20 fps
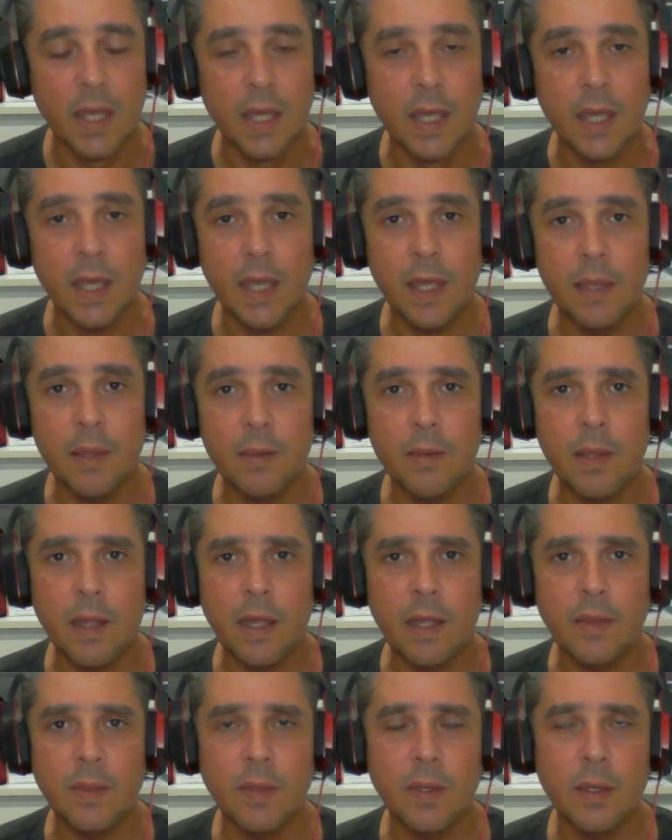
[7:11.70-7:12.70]
And
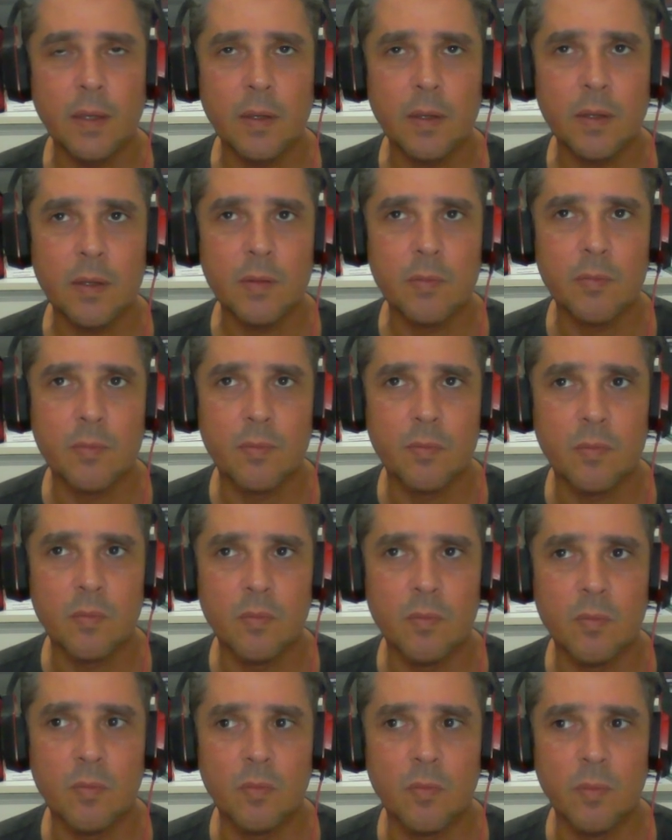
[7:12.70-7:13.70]
I think
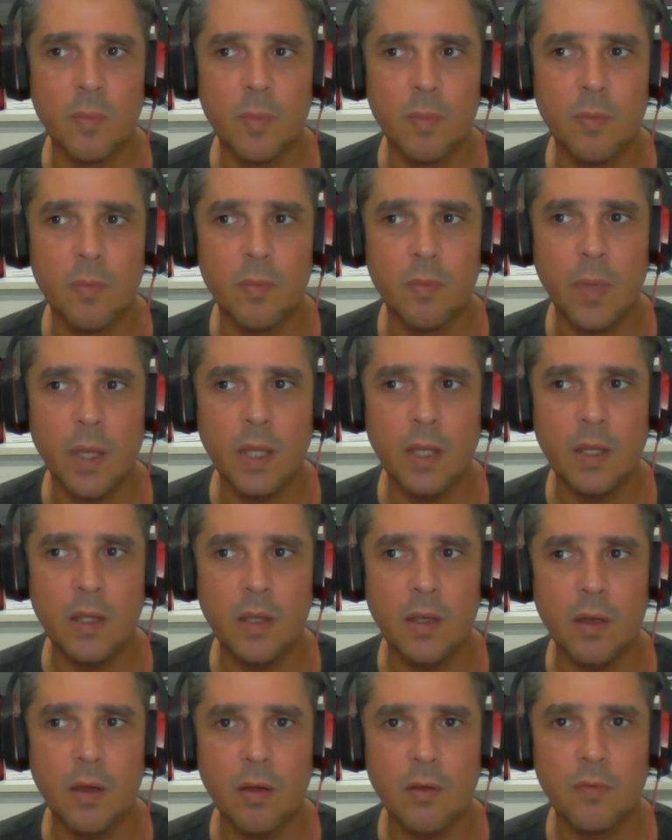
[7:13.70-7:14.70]

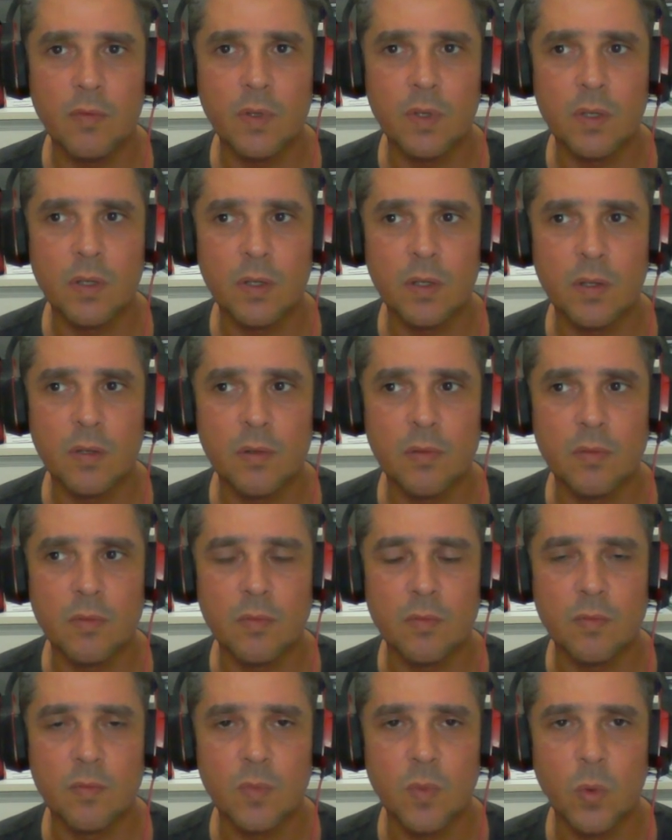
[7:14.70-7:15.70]
many of the
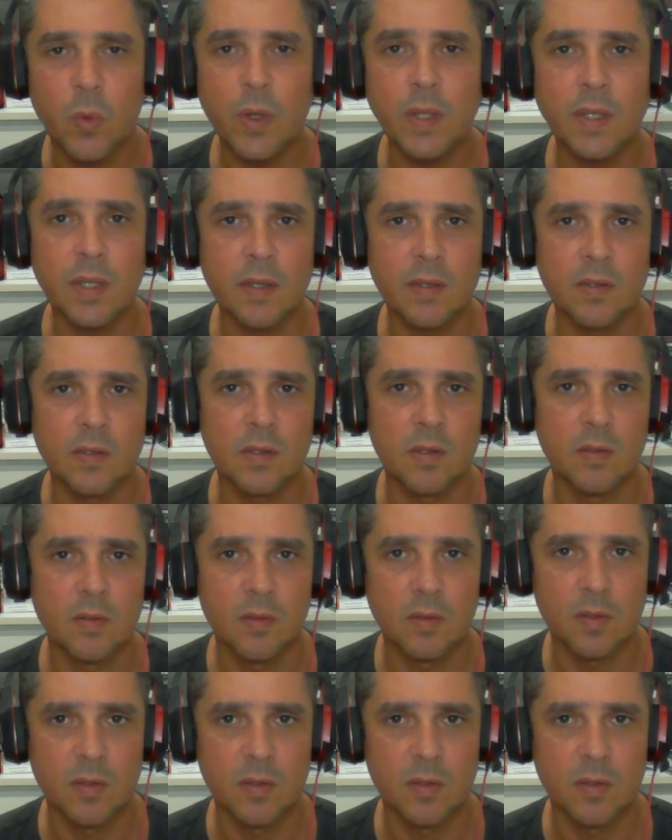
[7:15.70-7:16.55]
critics,